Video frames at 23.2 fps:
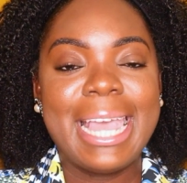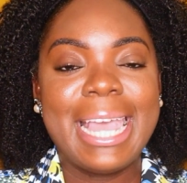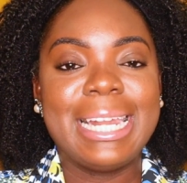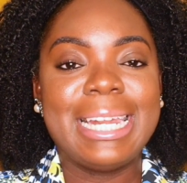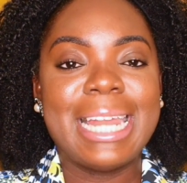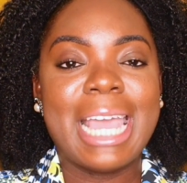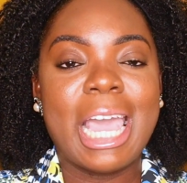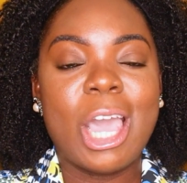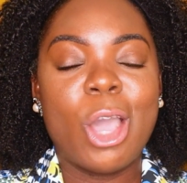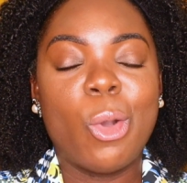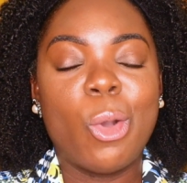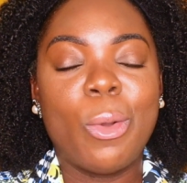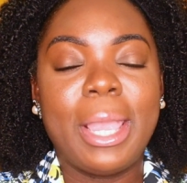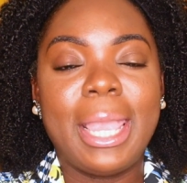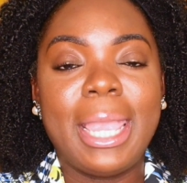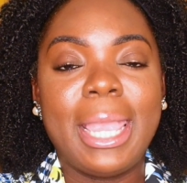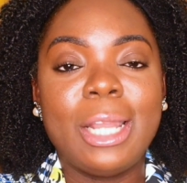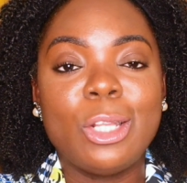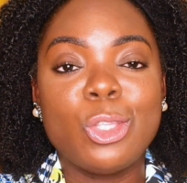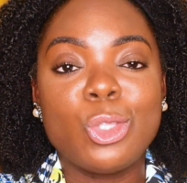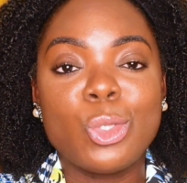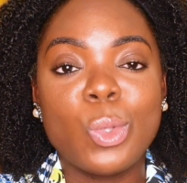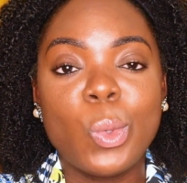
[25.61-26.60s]
Now,
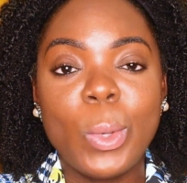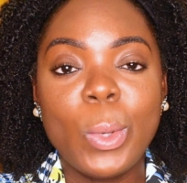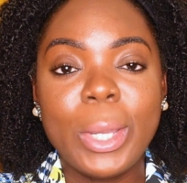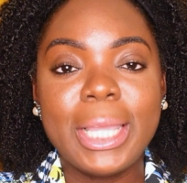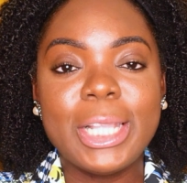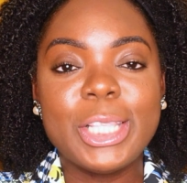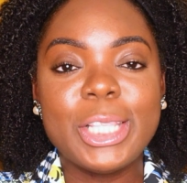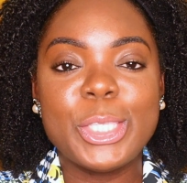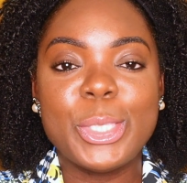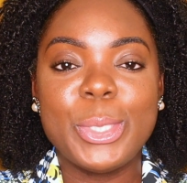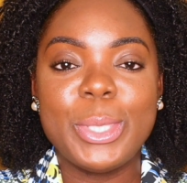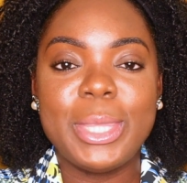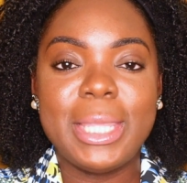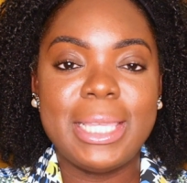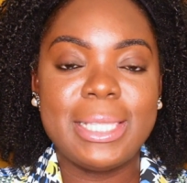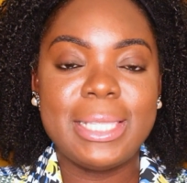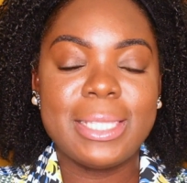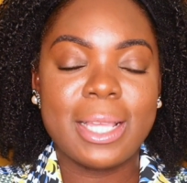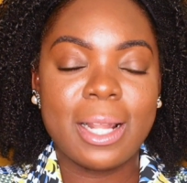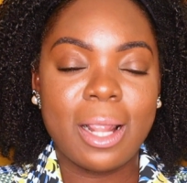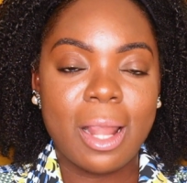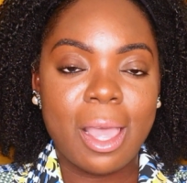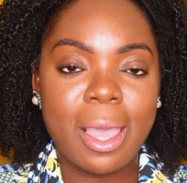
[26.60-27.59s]
in talking to
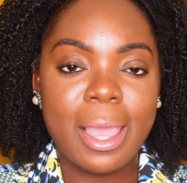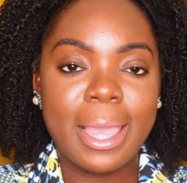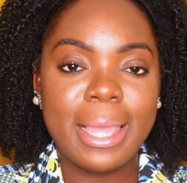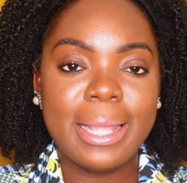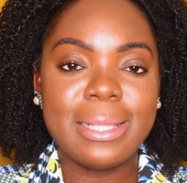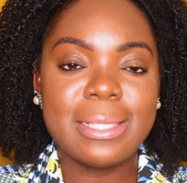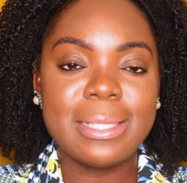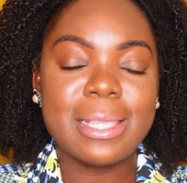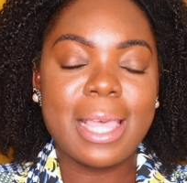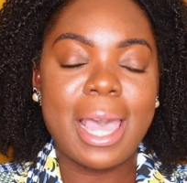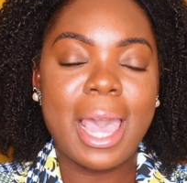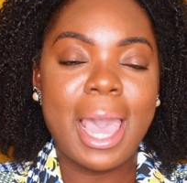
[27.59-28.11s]
these clients,